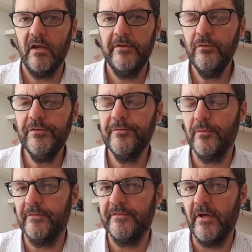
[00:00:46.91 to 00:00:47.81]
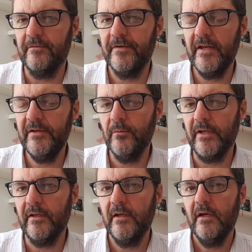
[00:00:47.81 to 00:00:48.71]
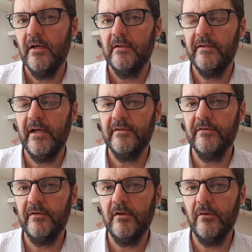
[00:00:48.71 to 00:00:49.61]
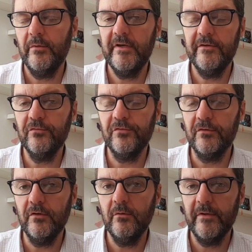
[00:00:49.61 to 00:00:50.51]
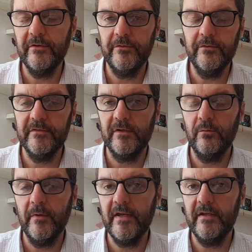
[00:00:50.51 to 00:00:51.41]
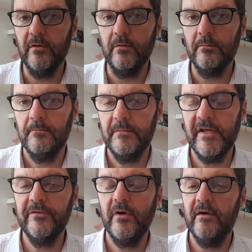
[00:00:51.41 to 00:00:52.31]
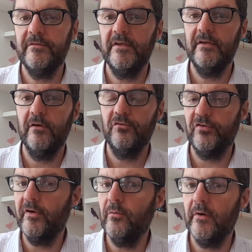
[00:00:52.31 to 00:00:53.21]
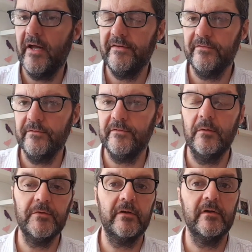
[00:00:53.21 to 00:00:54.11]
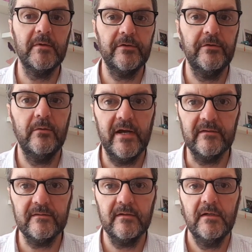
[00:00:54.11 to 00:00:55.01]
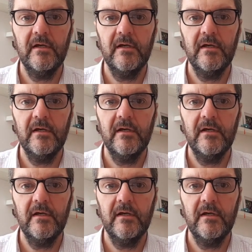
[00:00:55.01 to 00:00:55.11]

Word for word: useful stuff anyway that uh, really you should know when you're using a radio. Then you have the uh, general license, now I'm talking about the US.